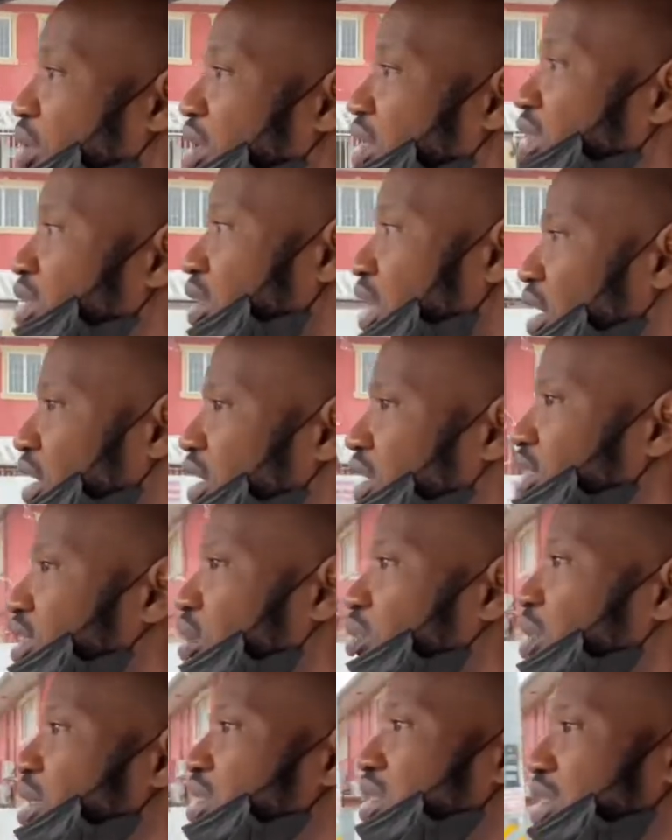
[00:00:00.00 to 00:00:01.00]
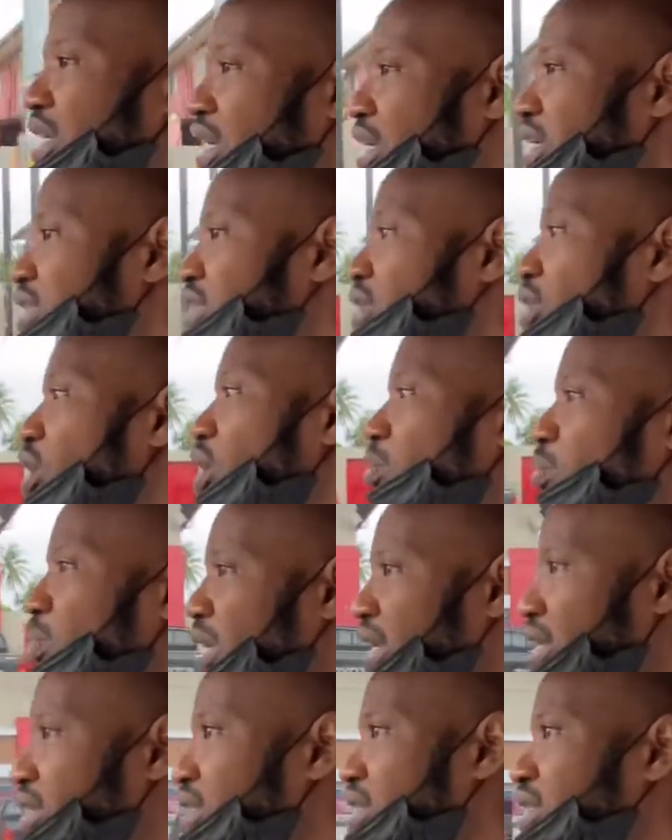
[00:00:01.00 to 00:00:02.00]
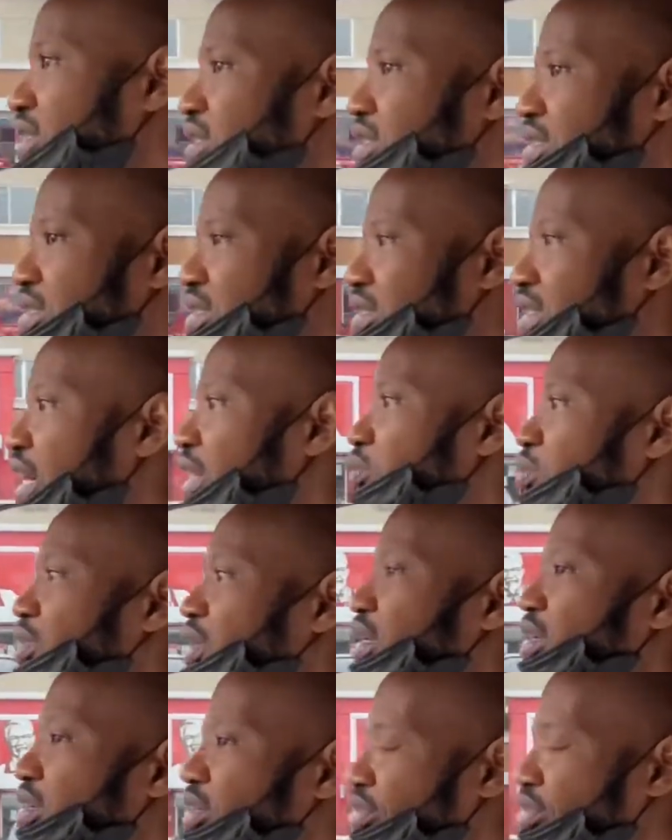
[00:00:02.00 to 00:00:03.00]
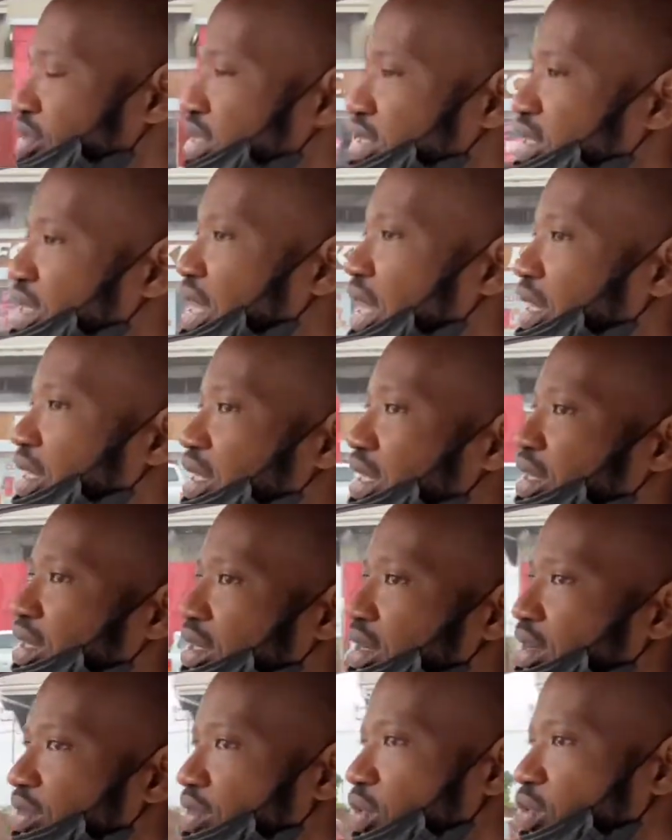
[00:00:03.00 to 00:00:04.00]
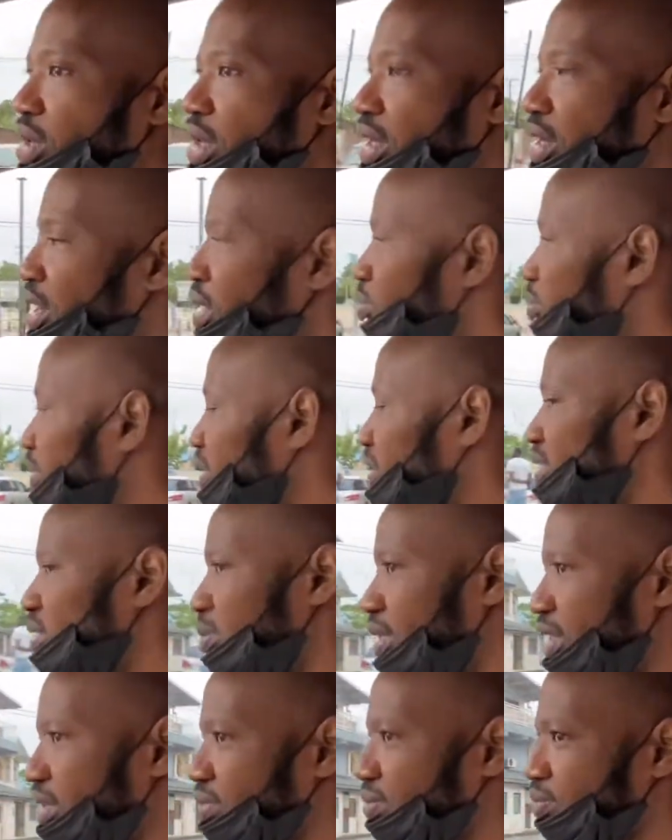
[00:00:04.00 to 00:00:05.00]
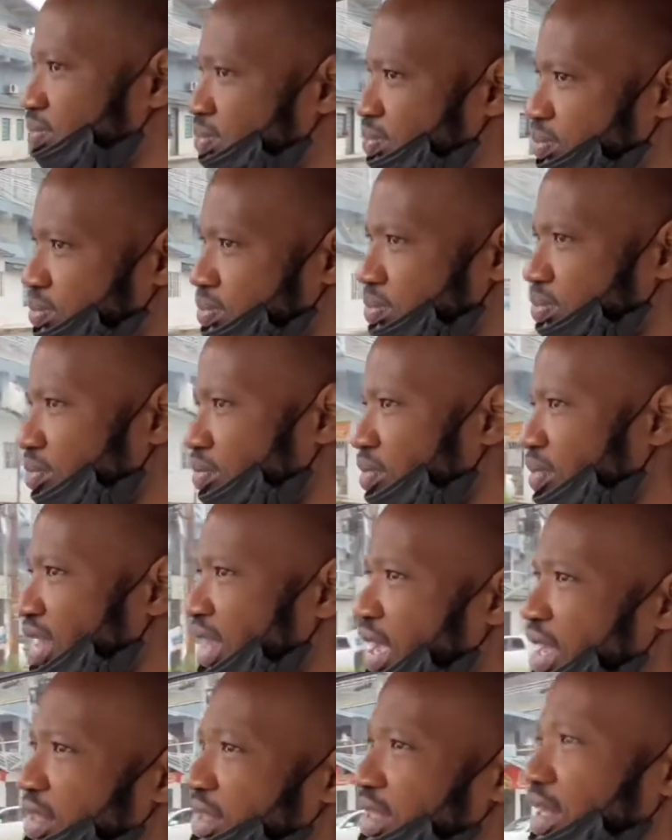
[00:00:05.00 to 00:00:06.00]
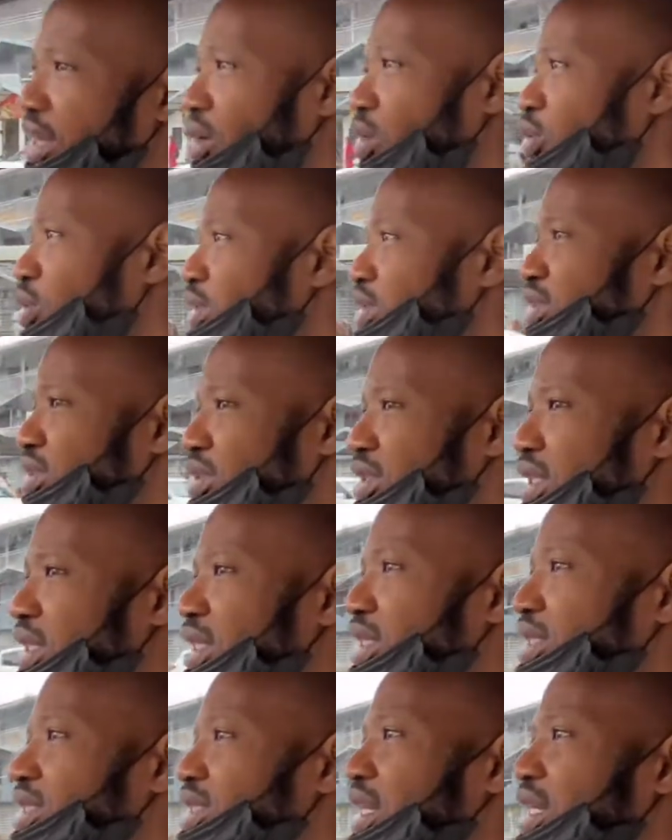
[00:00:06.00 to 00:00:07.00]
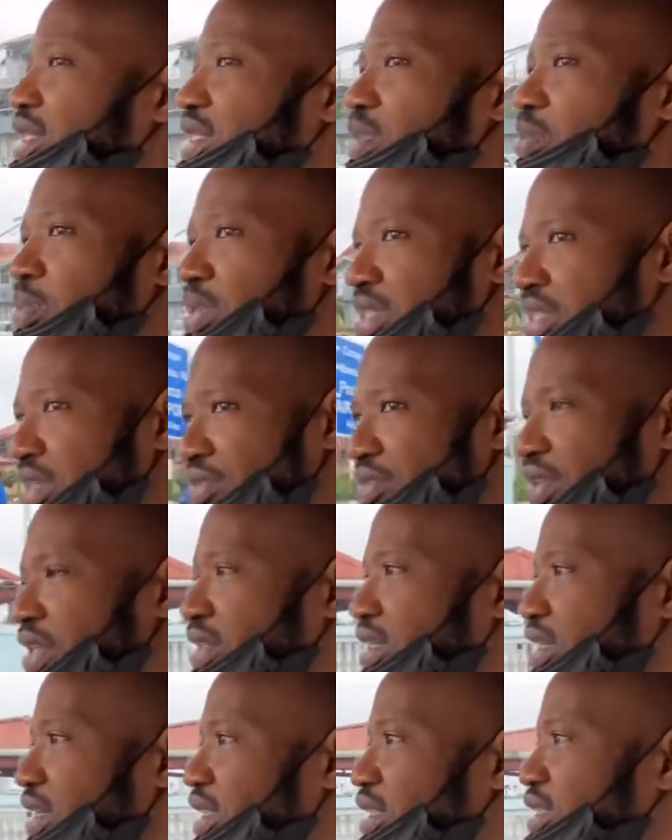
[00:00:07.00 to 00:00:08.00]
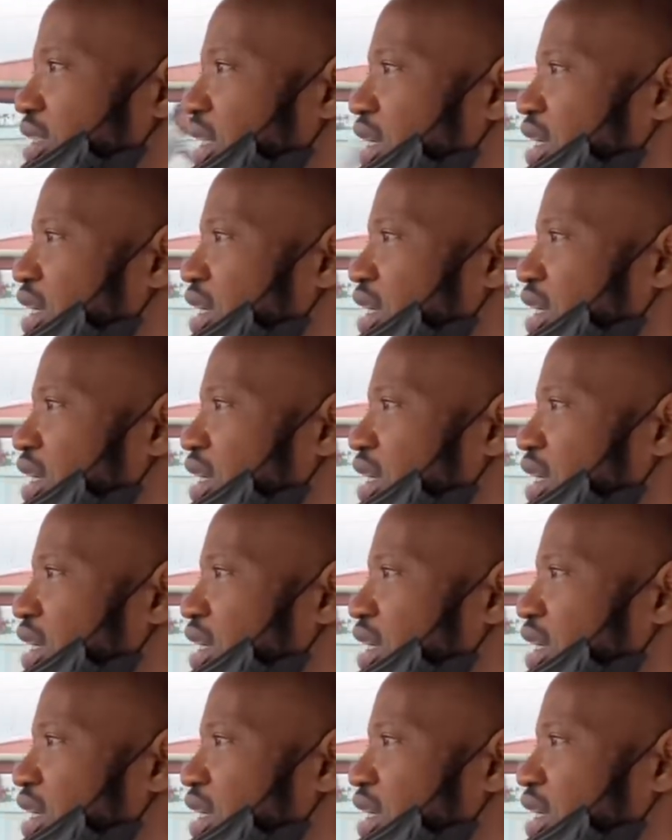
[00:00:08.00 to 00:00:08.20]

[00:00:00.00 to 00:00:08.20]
knowledge, our skills, our abilities that would increase the likelihood of goal accomplishment. And there are also things that specific to us,